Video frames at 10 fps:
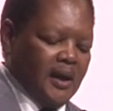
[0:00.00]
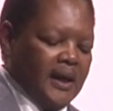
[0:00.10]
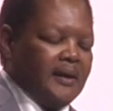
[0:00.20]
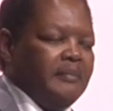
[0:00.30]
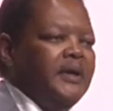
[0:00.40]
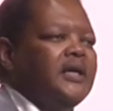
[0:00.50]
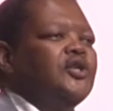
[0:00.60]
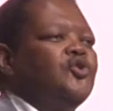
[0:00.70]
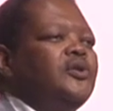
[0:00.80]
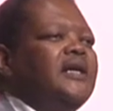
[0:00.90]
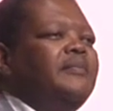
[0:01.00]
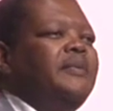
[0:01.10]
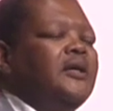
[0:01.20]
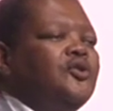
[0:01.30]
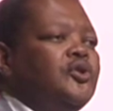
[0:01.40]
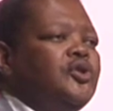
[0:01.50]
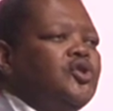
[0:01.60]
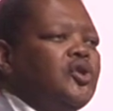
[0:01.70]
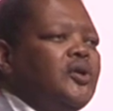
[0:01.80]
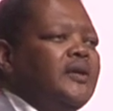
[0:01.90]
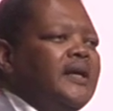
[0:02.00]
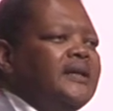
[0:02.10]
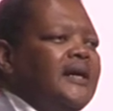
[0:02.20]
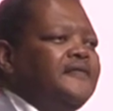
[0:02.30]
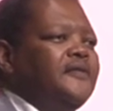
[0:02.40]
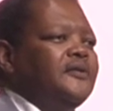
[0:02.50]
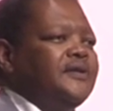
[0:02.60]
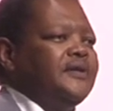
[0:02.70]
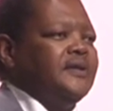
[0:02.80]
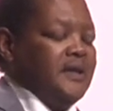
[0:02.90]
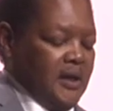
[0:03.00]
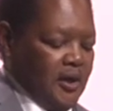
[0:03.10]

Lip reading: And the big issue here being to ensure that efforts